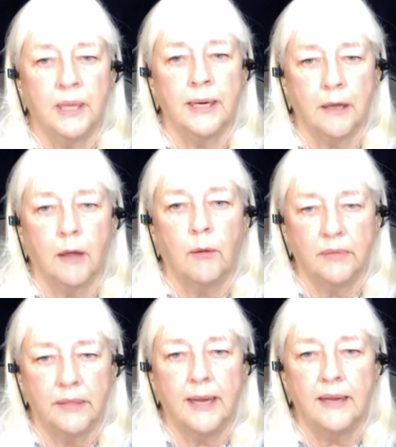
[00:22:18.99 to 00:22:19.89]
I'm going to go
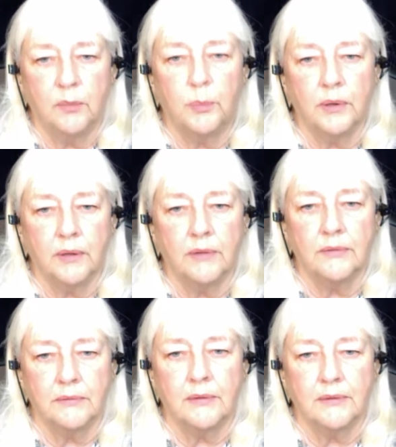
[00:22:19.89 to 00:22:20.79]
with the 8th book
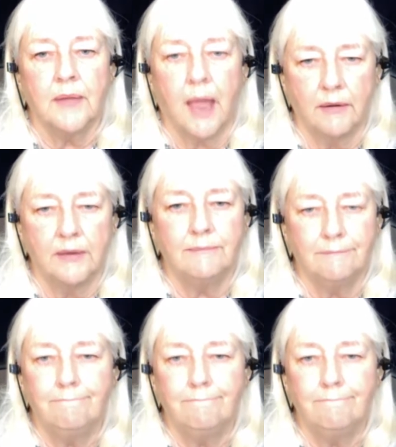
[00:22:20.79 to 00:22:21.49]
is how to